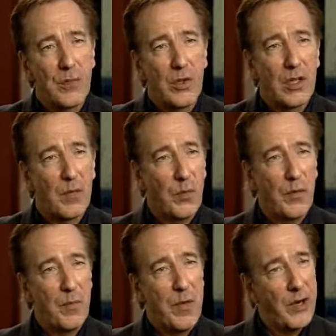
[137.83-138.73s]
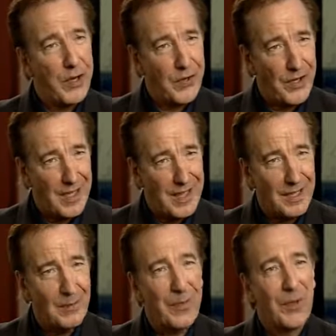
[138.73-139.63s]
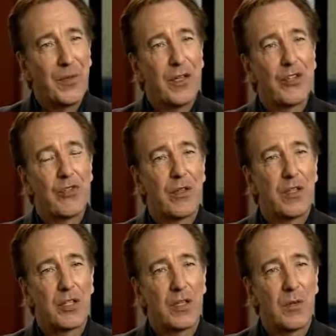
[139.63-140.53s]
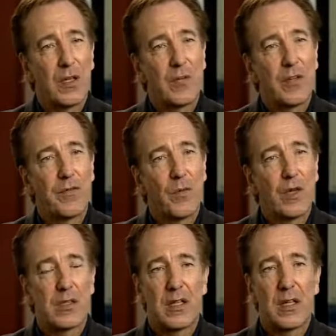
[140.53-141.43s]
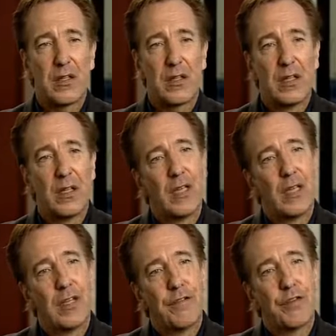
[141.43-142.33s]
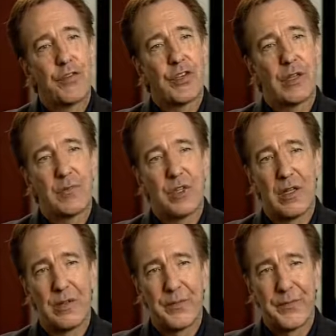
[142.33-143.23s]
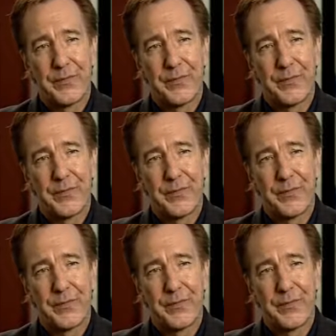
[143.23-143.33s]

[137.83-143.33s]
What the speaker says: Not that we're married or anything, but we do know each other well, and we've worked together a few times now.